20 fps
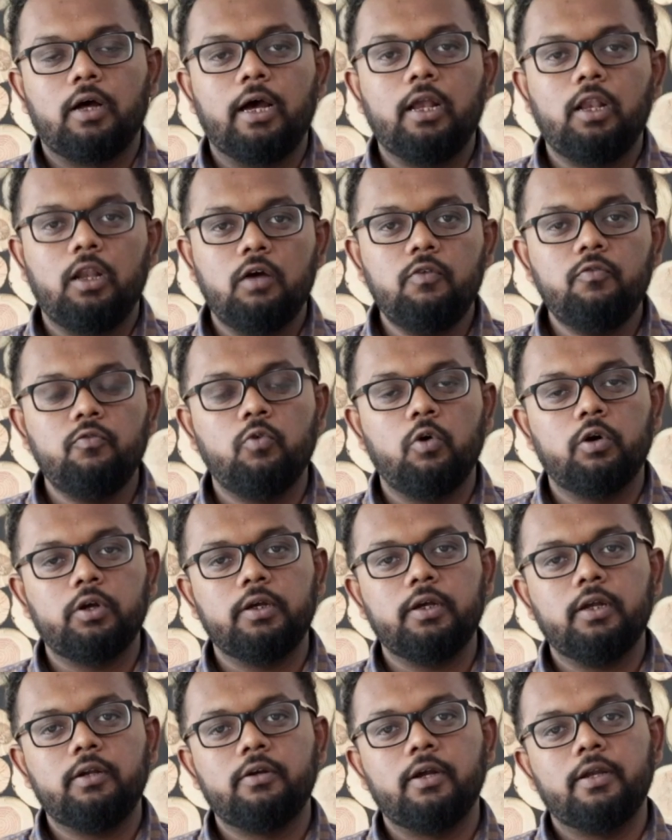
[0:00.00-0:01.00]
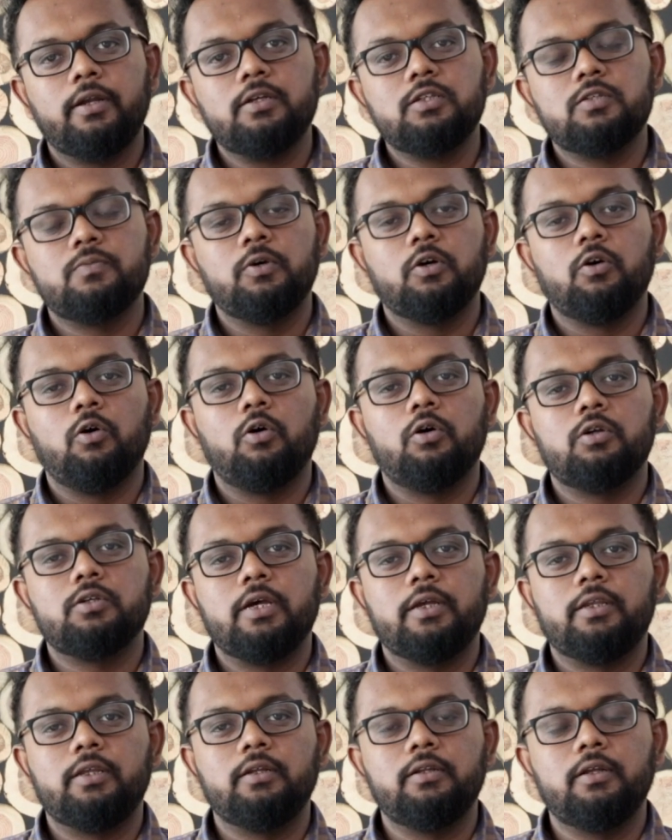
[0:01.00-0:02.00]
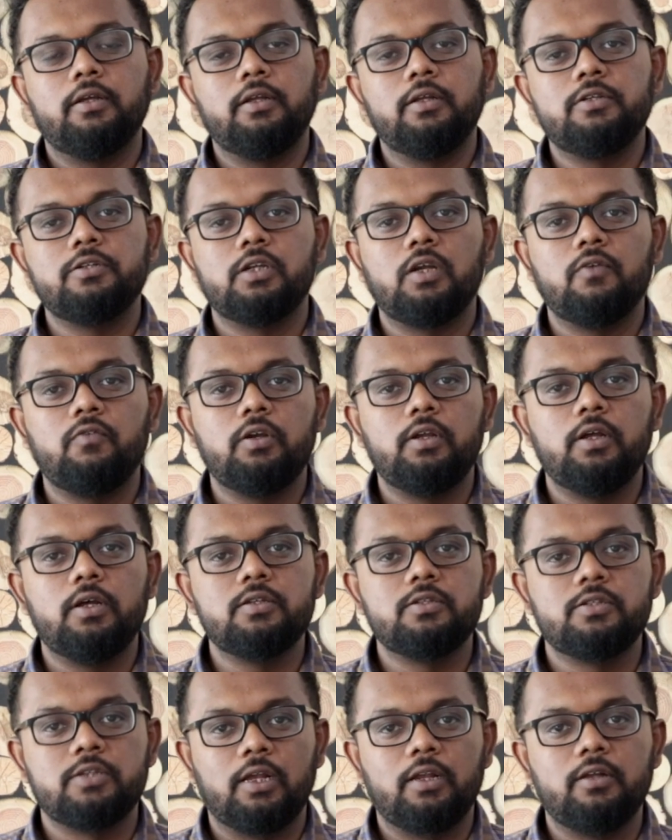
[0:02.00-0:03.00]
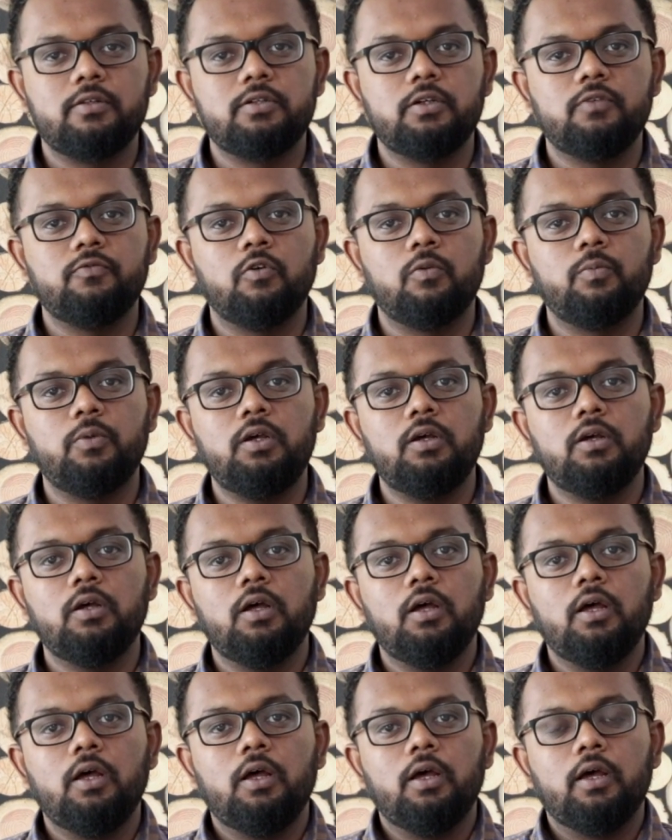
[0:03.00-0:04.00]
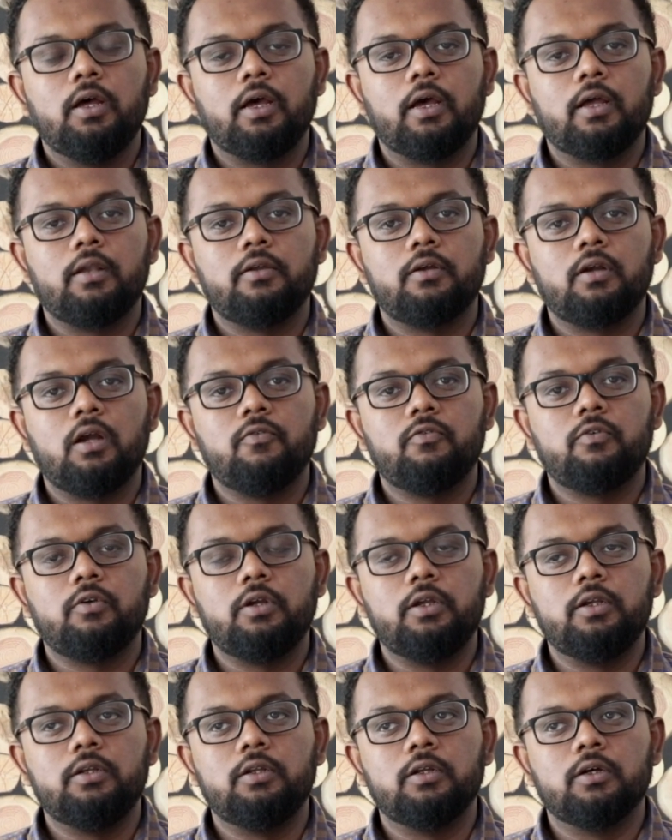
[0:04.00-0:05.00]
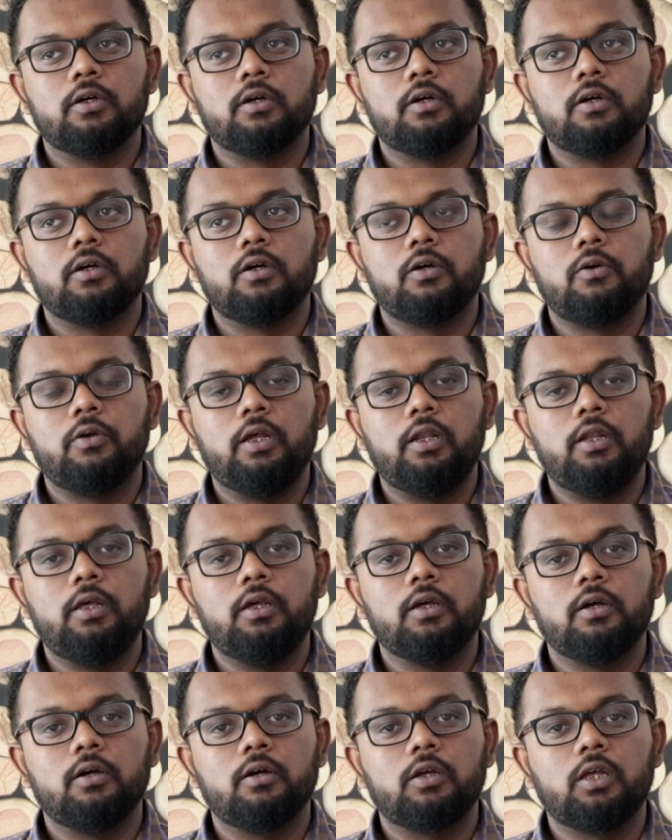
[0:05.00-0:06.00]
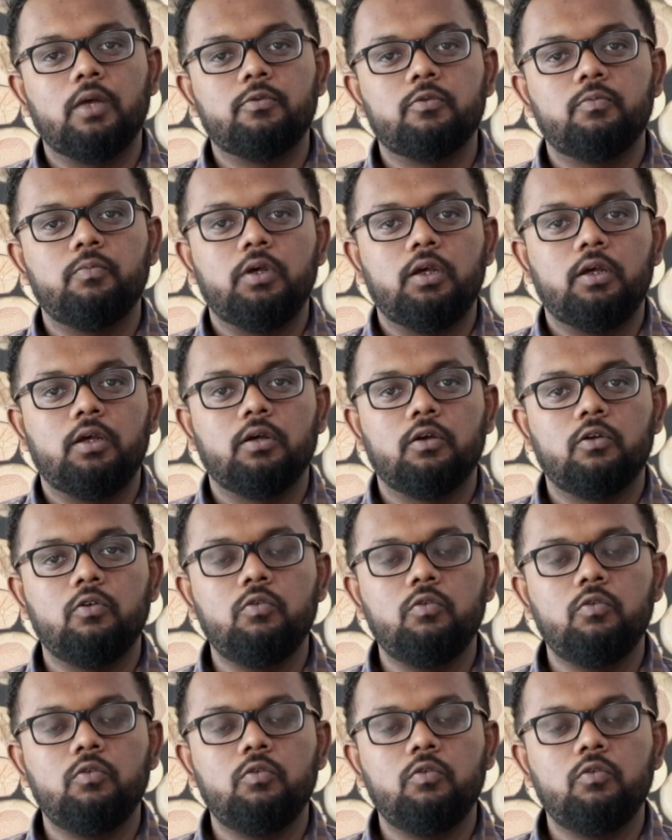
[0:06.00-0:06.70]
I love working at KredX because I think that each and every day is challenging for me, and thereafter it really keeps me